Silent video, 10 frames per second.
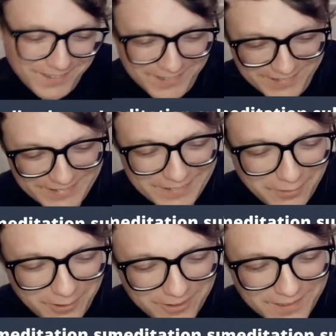and then the
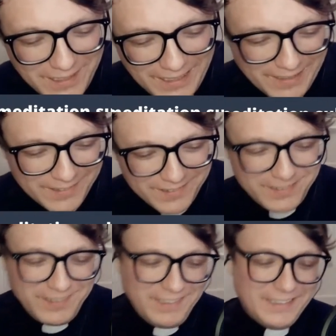word
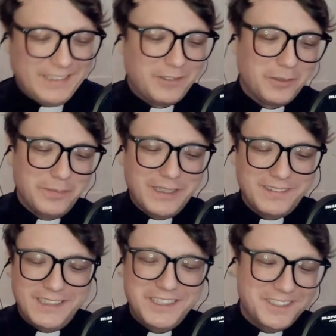end, and then the word
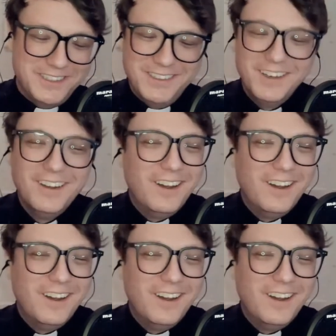meditation,